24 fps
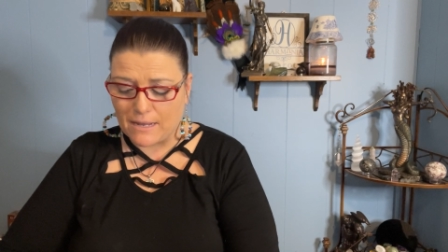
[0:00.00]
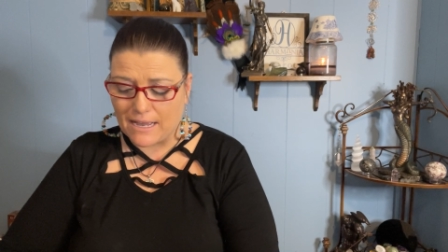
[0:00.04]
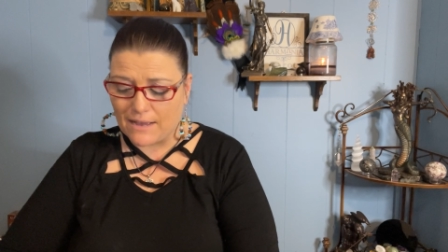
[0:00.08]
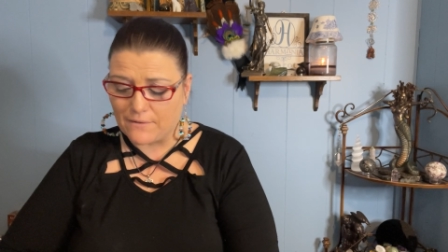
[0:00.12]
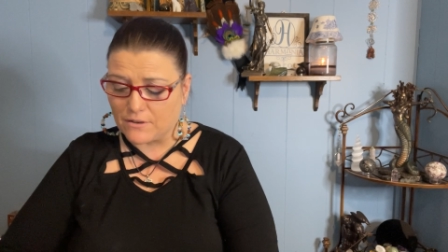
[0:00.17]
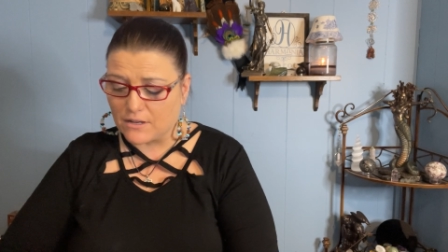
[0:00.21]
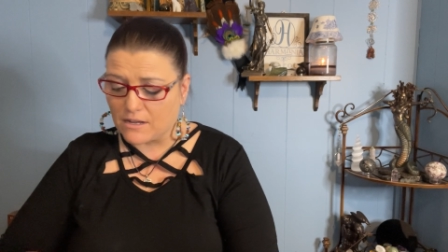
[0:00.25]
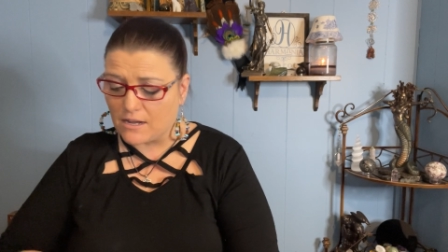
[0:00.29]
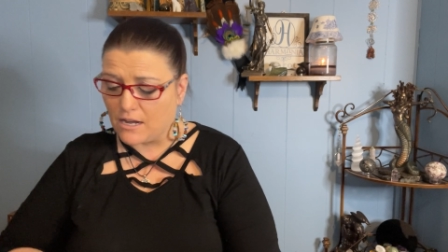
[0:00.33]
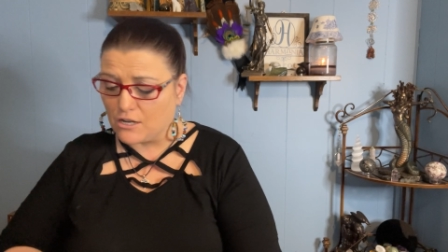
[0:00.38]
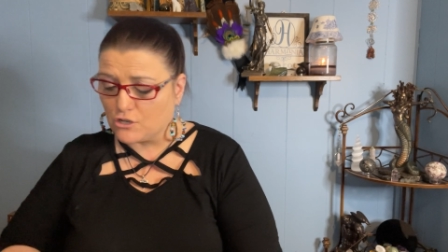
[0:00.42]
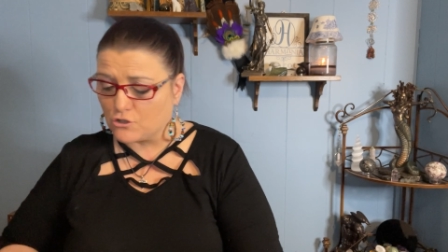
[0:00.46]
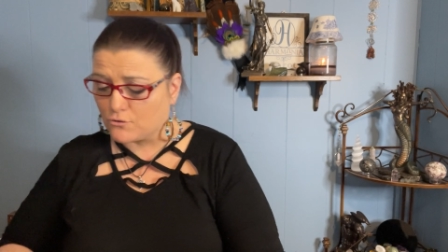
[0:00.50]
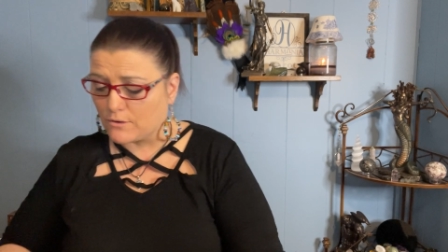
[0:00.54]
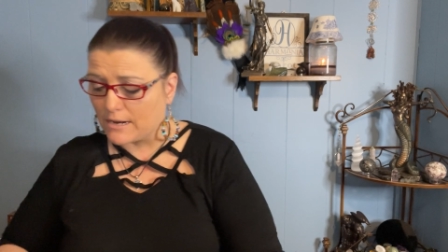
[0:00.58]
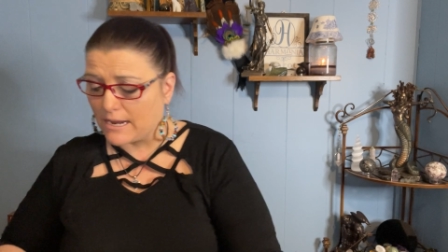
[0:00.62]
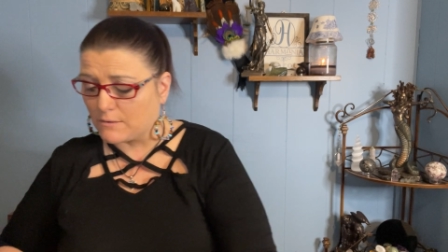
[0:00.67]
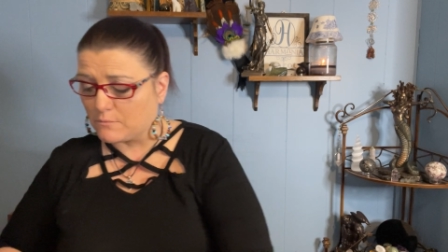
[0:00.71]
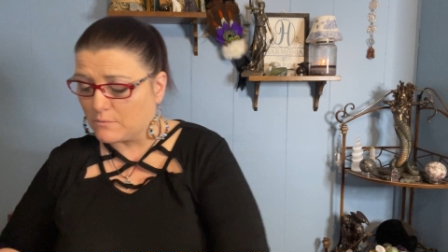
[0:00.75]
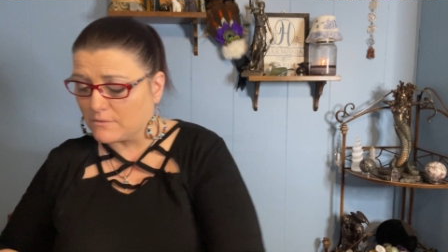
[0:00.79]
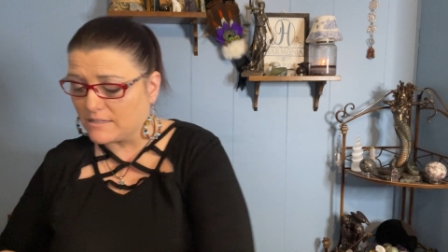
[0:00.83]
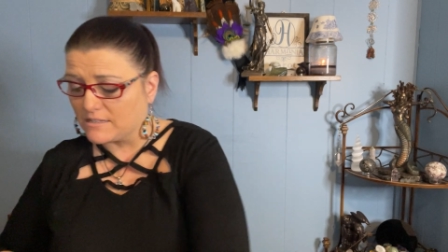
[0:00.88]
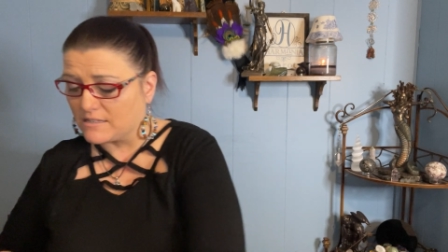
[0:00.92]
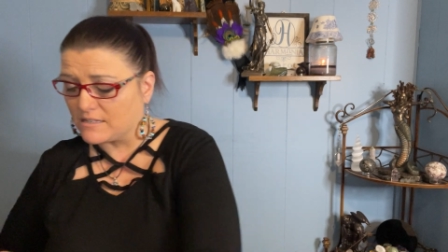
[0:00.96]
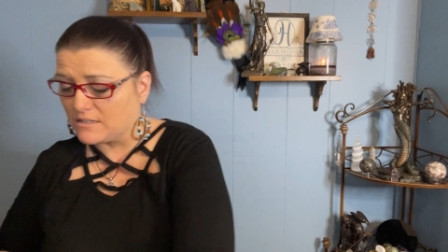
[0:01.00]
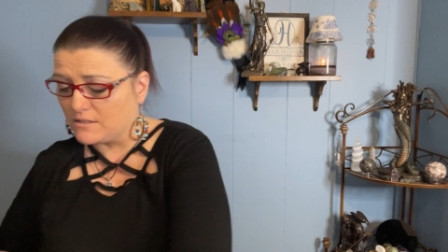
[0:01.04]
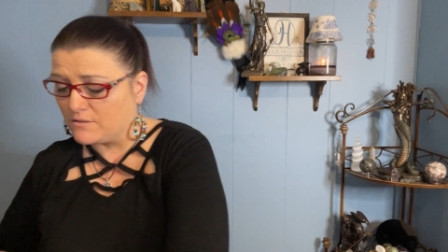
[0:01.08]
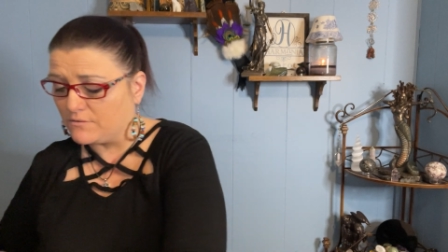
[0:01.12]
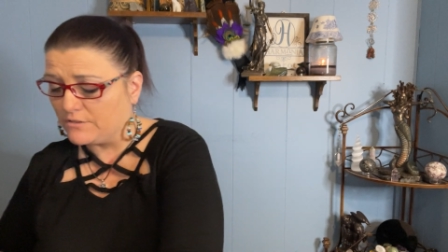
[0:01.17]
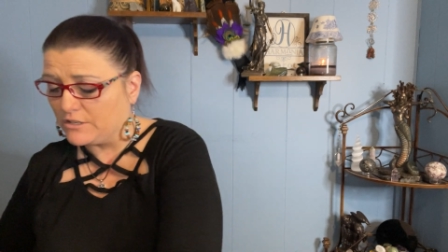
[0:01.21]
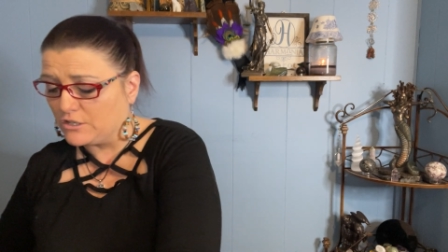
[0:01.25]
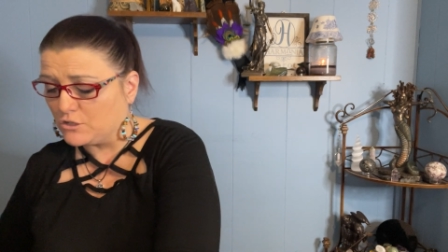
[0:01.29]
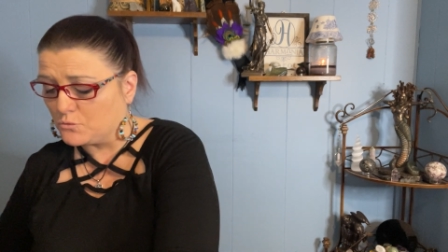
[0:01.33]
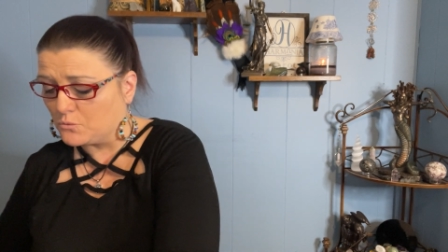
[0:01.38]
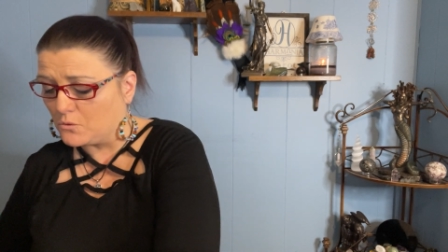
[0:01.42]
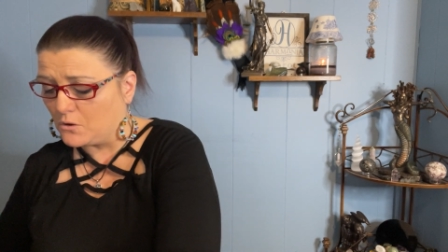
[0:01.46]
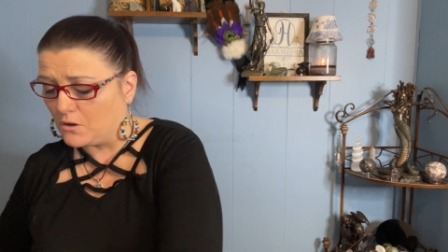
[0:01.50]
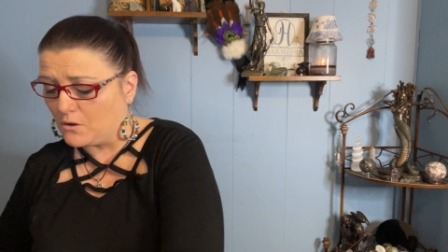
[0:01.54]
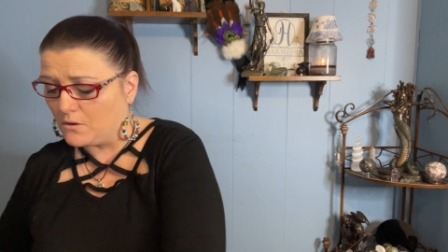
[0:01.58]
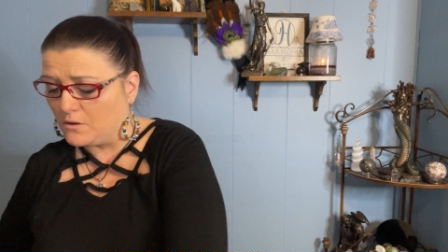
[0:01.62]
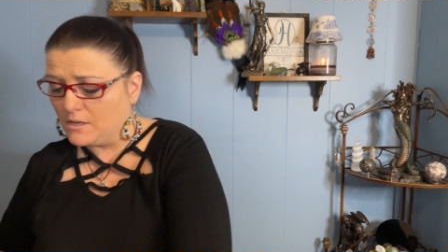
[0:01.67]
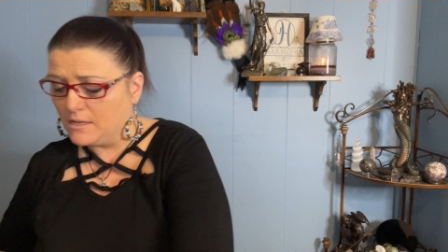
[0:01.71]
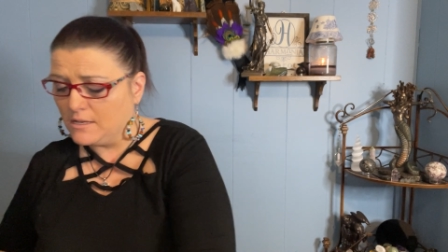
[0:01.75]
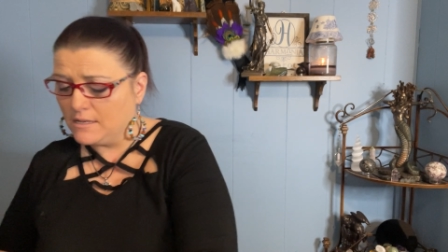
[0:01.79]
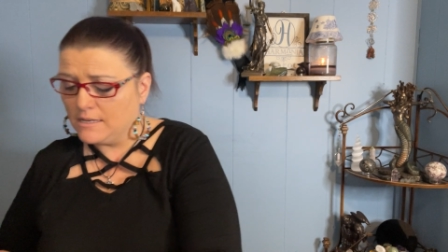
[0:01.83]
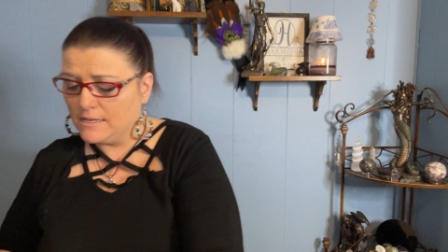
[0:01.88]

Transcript: have a contract with this individual.